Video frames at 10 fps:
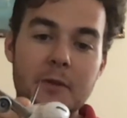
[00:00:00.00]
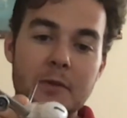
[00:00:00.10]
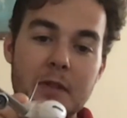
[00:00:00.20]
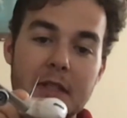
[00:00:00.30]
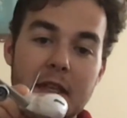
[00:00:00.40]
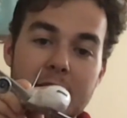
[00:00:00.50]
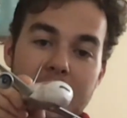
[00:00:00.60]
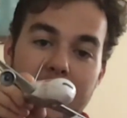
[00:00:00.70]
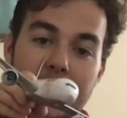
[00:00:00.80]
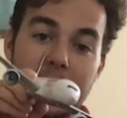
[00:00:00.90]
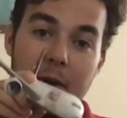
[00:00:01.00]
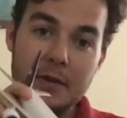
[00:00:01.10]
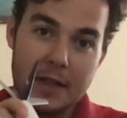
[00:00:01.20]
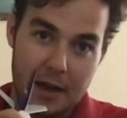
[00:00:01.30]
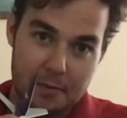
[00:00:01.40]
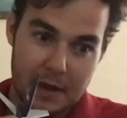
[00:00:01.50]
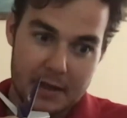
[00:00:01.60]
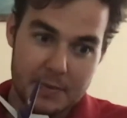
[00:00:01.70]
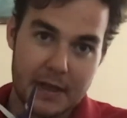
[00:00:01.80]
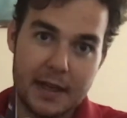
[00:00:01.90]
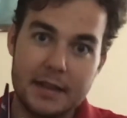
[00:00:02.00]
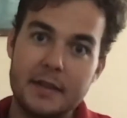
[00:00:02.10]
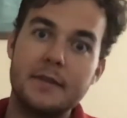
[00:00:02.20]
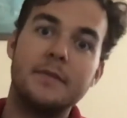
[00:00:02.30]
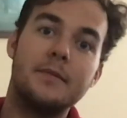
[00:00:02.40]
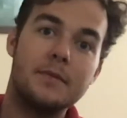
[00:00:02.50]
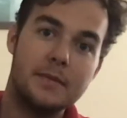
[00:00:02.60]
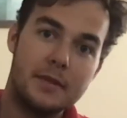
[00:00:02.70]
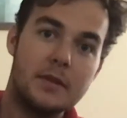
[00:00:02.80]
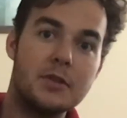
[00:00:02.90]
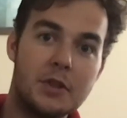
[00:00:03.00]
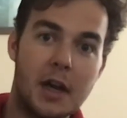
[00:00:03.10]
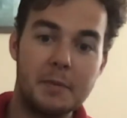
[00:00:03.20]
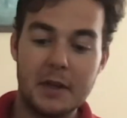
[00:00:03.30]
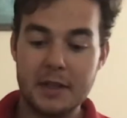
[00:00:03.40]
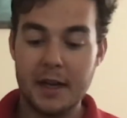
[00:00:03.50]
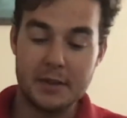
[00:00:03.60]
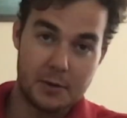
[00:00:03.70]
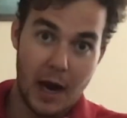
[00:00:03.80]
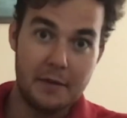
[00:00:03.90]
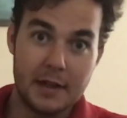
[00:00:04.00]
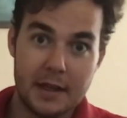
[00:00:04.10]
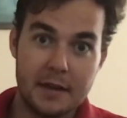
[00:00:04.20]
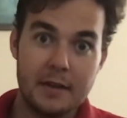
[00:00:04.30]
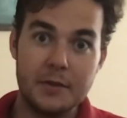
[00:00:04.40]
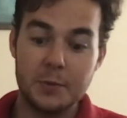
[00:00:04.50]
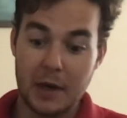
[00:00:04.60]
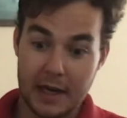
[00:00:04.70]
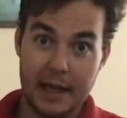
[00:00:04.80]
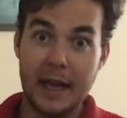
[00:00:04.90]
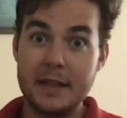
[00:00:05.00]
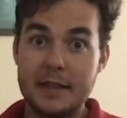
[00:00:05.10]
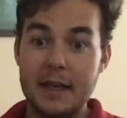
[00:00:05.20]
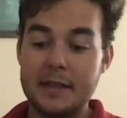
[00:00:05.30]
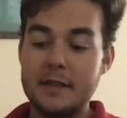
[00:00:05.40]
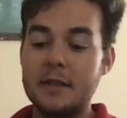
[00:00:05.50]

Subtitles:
which results in a nose-down pitch, because, as John Mayer taught us, gravity, it's working against us,